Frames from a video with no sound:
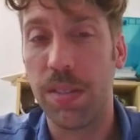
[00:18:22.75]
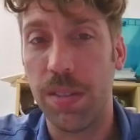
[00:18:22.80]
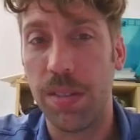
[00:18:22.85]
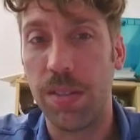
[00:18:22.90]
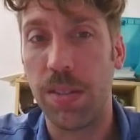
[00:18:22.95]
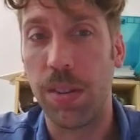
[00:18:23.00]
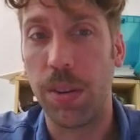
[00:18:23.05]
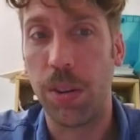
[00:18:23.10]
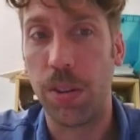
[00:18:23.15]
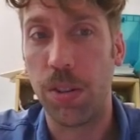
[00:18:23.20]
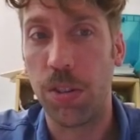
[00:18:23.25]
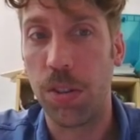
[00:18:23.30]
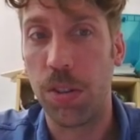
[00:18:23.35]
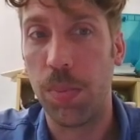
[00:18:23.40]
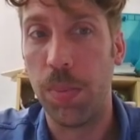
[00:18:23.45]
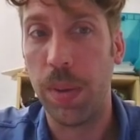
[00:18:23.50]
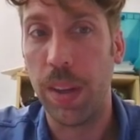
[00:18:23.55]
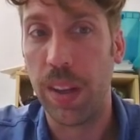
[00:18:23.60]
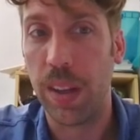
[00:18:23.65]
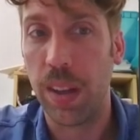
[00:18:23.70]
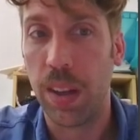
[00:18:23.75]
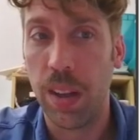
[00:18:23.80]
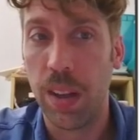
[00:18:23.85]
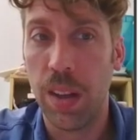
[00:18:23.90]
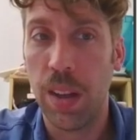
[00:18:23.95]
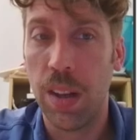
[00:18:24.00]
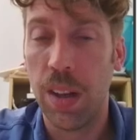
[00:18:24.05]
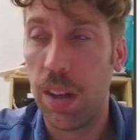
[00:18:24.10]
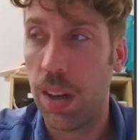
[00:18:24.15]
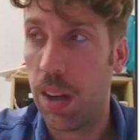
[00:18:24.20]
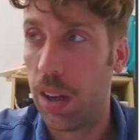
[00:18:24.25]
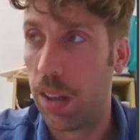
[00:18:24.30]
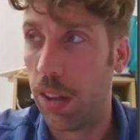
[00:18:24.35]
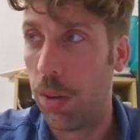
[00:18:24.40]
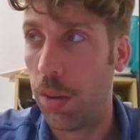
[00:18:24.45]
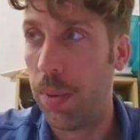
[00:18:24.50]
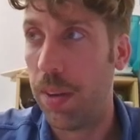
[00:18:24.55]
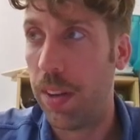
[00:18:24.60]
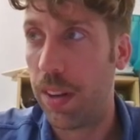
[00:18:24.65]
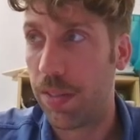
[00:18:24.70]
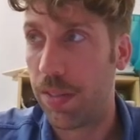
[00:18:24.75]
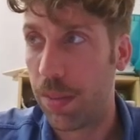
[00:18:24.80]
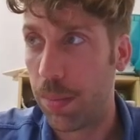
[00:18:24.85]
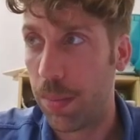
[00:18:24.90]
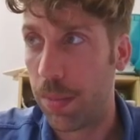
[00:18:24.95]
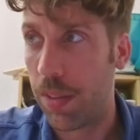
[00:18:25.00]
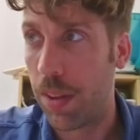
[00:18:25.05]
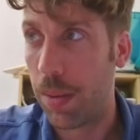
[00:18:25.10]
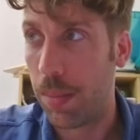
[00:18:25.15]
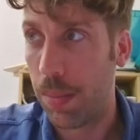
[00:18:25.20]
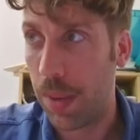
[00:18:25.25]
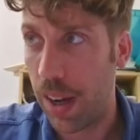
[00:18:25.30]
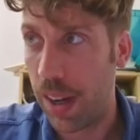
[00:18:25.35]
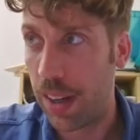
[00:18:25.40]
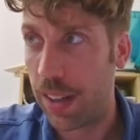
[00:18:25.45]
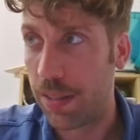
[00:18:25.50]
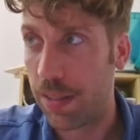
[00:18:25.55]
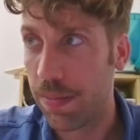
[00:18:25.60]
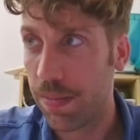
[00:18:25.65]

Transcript: And so yours should be a little bit different than mine.